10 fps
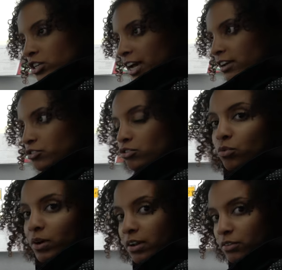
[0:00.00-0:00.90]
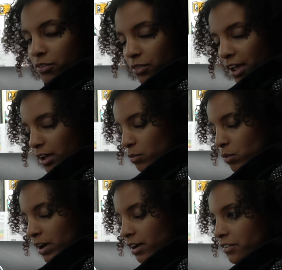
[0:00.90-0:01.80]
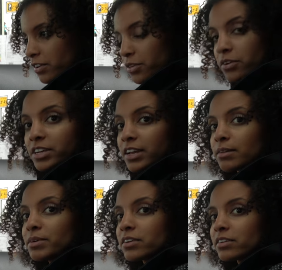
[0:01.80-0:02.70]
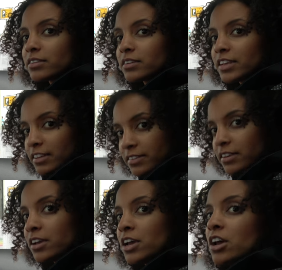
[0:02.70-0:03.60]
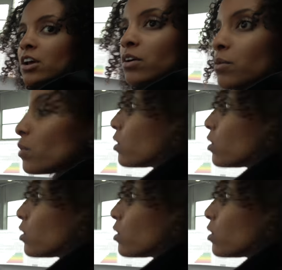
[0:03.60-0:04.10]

takes you one, um, 130 kilometers. Yes. And the other one